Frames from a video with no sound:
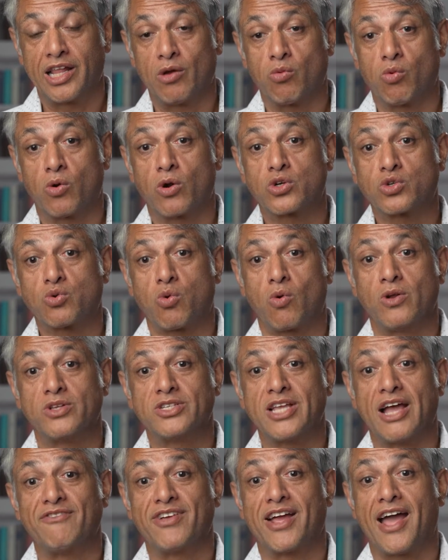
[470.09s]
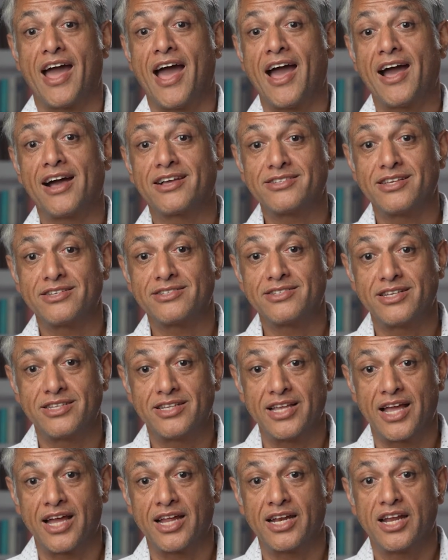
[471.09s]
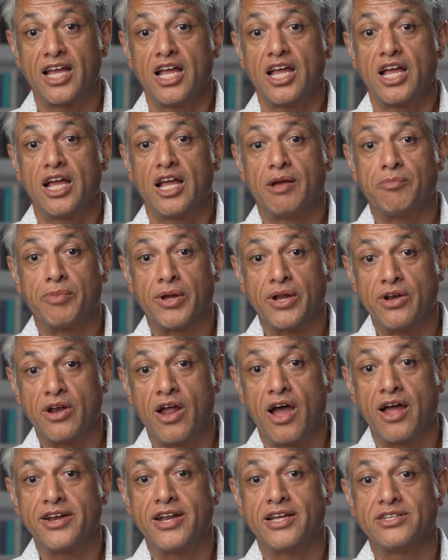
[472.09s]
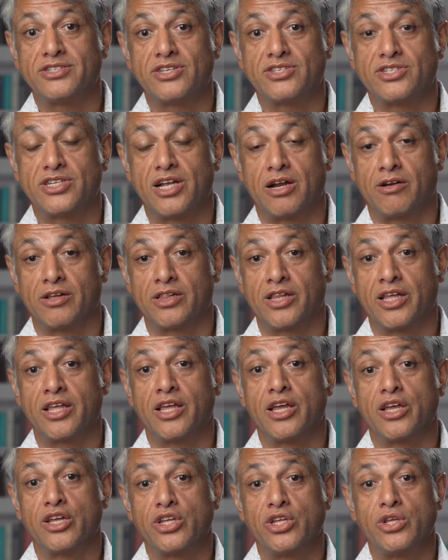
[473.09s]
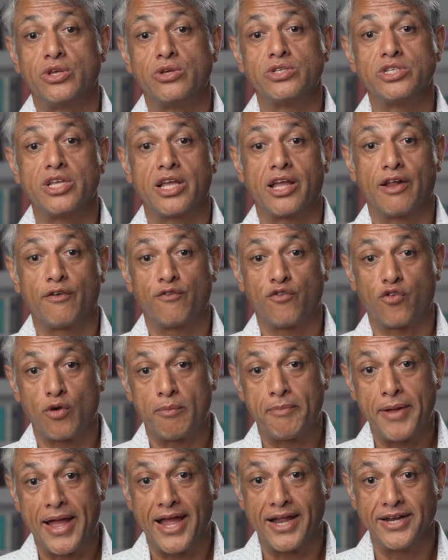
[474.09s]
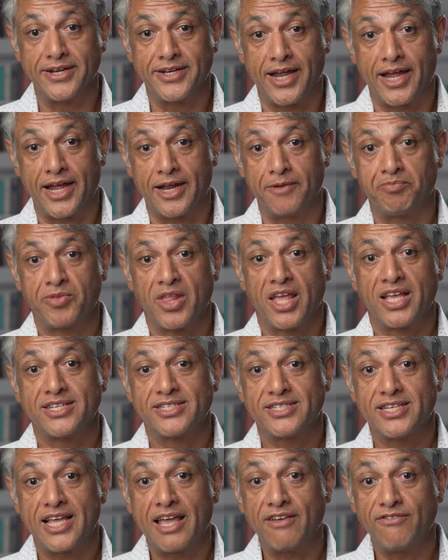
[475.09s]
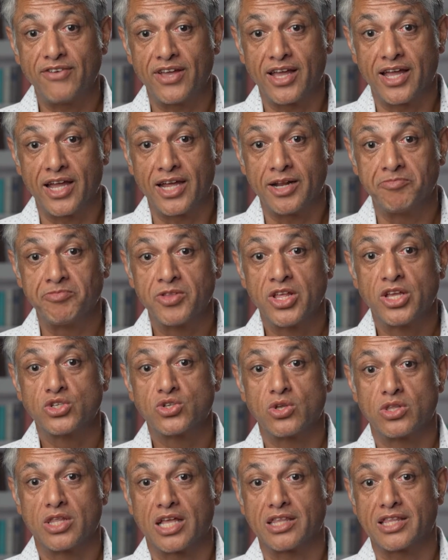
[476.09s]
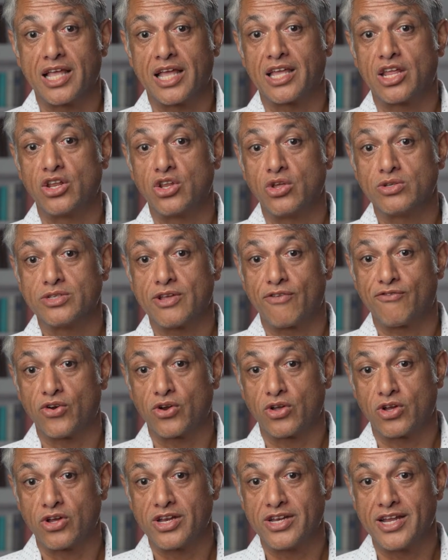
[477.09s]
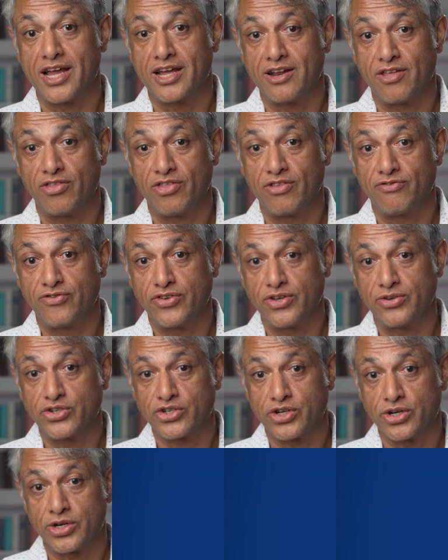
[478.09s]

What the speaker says: work towards having access to debt, but not necessarily using it for bad debt, saving it so that they can use it for good debt in the future.